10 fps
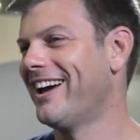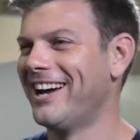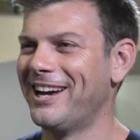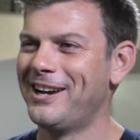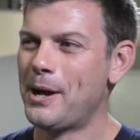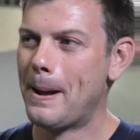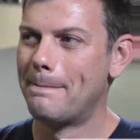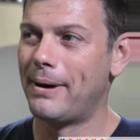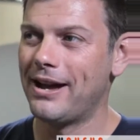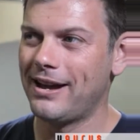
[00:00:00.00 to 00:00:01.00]
Uh,
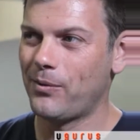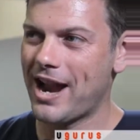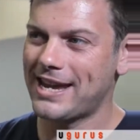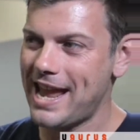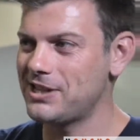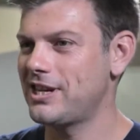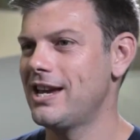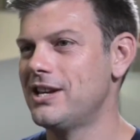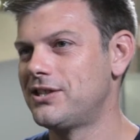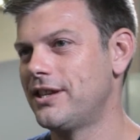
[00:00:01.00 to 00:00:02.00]
but what I can
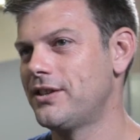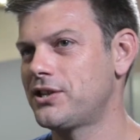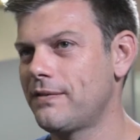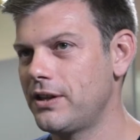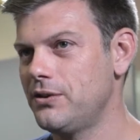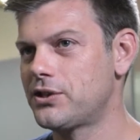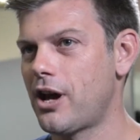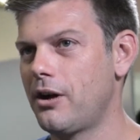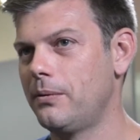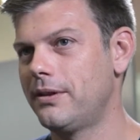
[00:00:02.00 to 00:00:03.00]
say is that the stuff that you
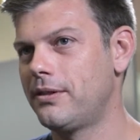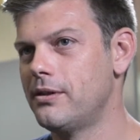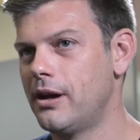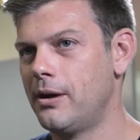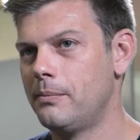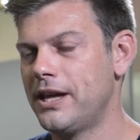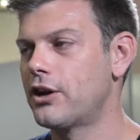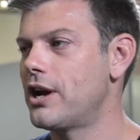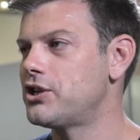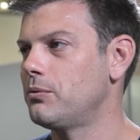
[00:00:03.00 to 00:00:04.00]
saw with um,
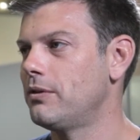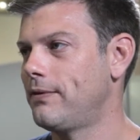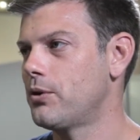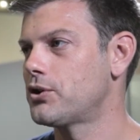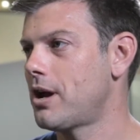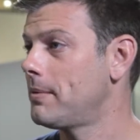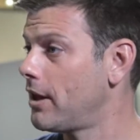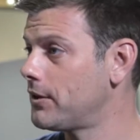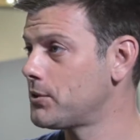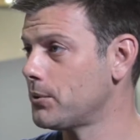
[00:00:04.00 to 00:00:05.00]
integration with Photoshop
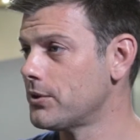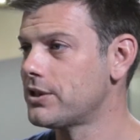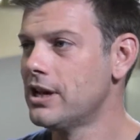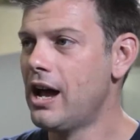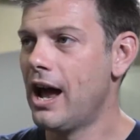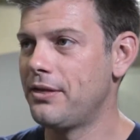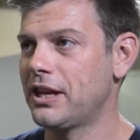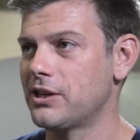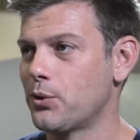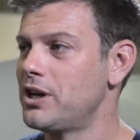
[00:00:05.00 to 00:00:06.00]
and other tools, I
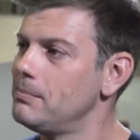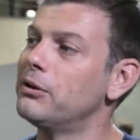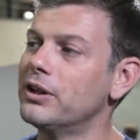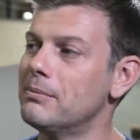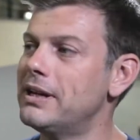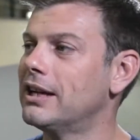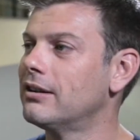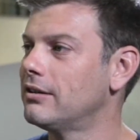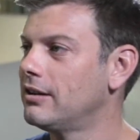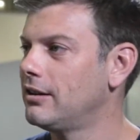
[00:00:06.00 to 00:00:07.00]
think is going to be really
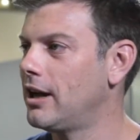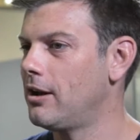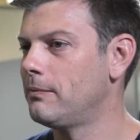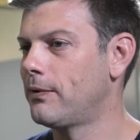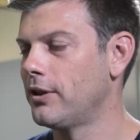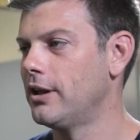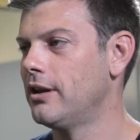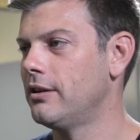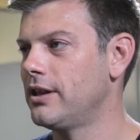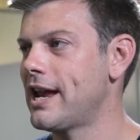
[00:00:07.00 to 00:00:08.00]
big um, for
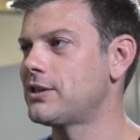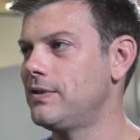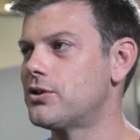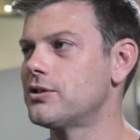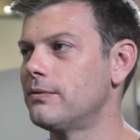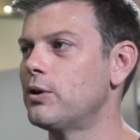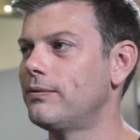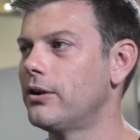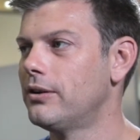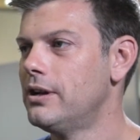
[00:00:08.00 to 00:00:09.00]
the, the next features of
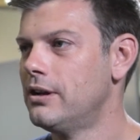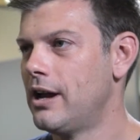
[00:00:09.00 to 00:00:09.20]
Reflow.